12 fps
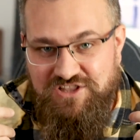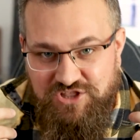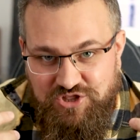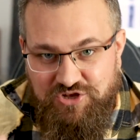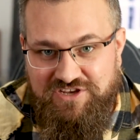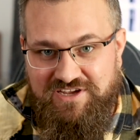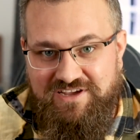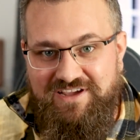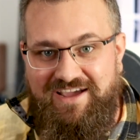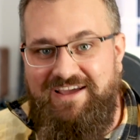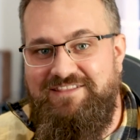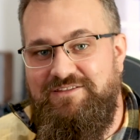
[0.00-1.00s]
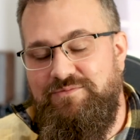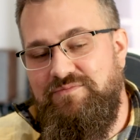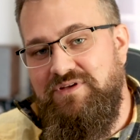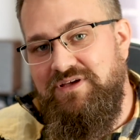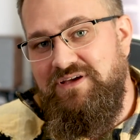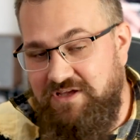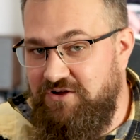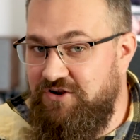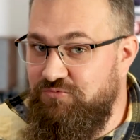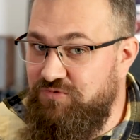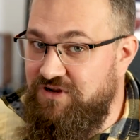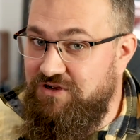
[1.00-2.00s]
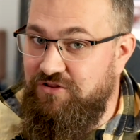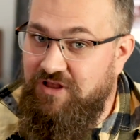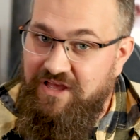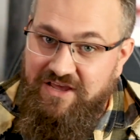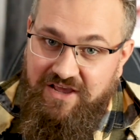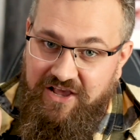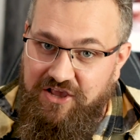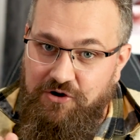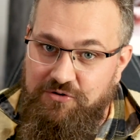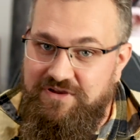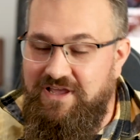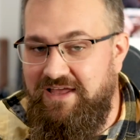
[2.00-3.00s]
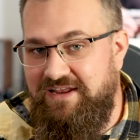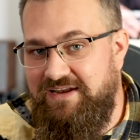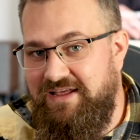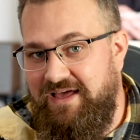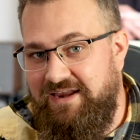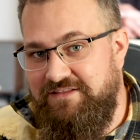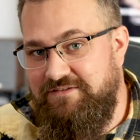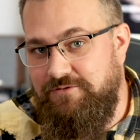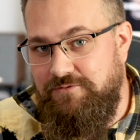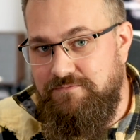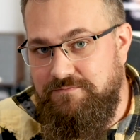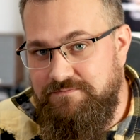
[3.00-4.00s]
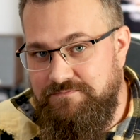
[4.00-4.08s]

looking at them. They got a real go get it attitude.